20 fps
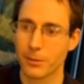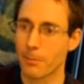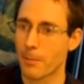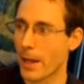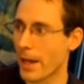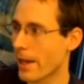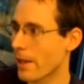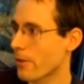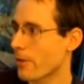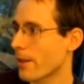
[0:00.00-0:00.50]

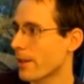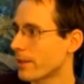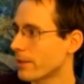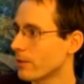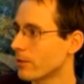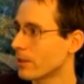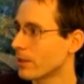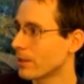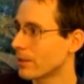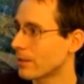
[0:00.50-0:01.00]
math
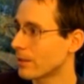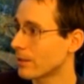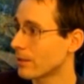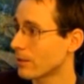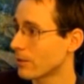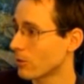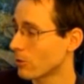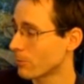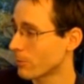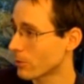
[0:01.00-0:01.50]
education
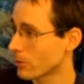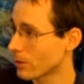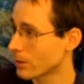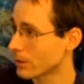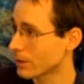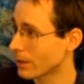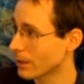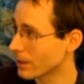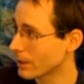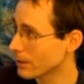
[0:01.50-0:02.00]
in computer
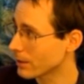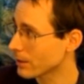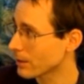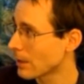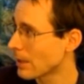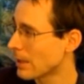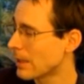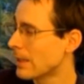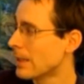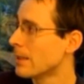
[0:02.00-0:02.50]

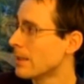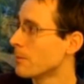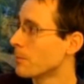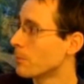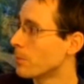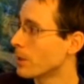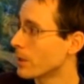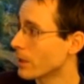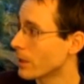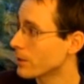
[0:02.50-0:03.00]
science.
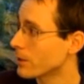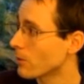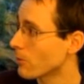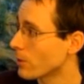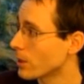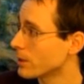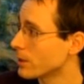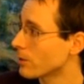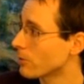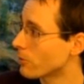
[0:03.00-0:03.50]
But
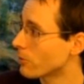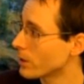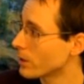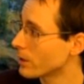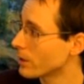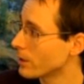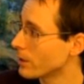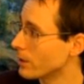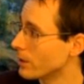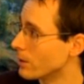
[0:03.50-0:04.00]
otherwise, I
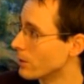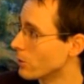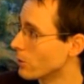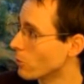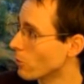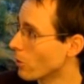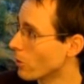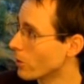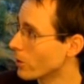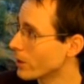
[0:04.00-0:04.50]
really
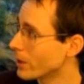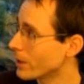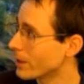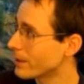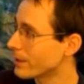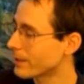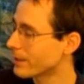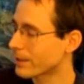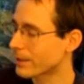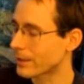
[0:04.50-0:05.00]

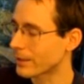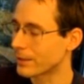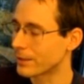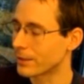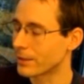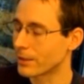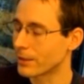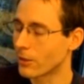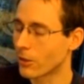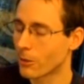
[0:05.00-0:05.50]
enjoyed
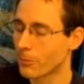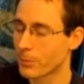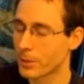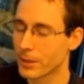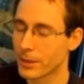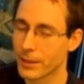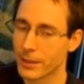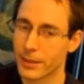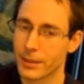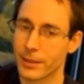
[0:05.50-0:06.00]
the
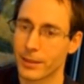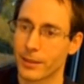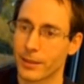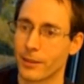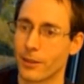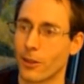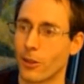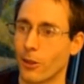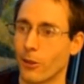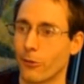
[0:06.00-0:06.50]

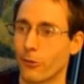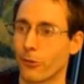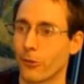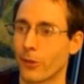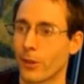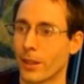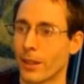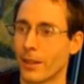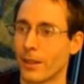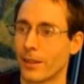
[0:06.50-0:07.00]
combination
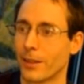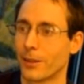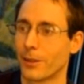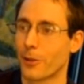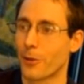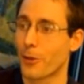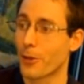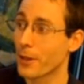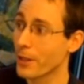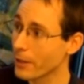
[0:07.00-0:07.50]
of
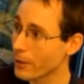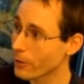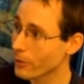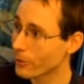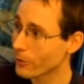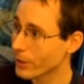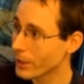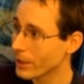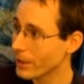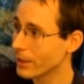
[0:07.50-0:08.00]

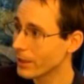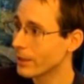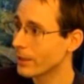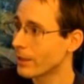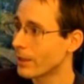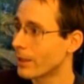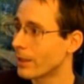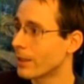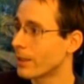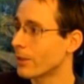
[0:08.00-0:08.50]

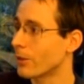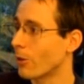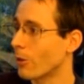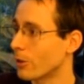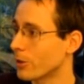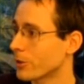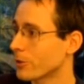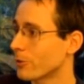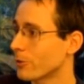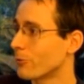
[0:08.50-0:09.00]
theory and
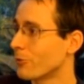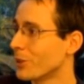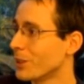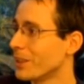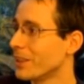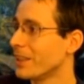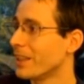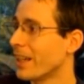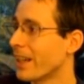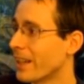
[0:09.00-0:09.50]
also
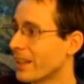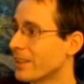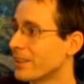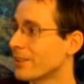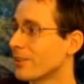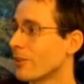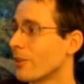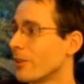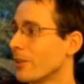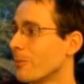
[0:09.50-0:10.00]
really
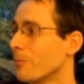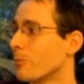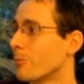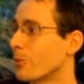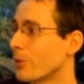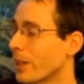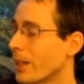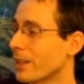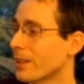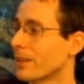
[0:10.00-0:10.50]
hands-on
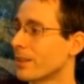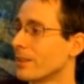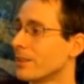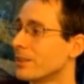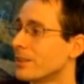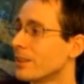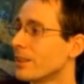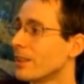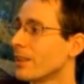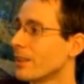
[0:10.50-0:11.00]

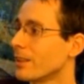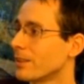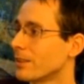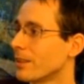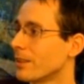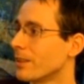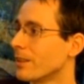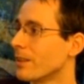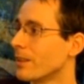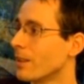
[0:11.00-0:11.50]
practical things
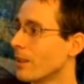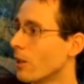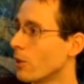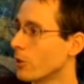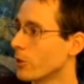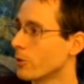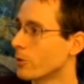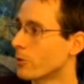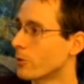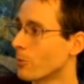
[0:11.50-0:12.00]
that
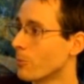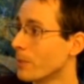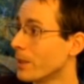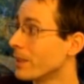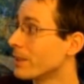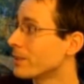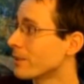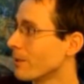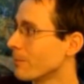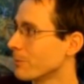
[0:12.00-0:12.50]
allow you to
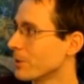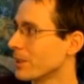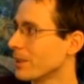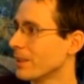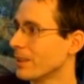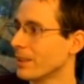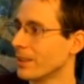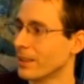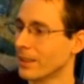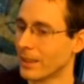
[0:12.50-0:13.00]
make
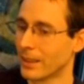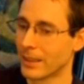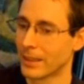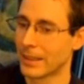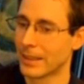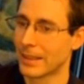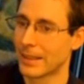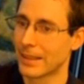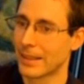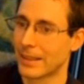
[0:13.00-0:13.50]
something
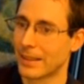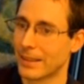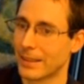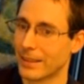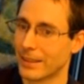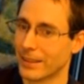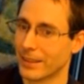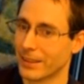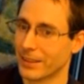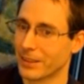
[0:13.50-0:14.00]

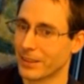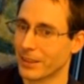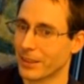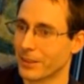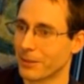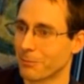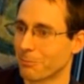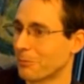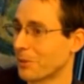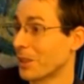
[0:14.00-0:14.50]

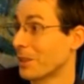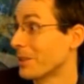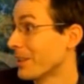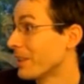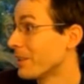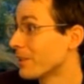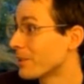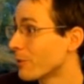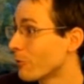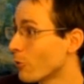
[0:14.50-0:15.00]
that can
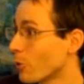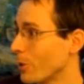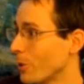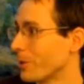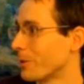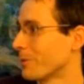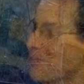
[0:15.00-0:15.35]
change the world.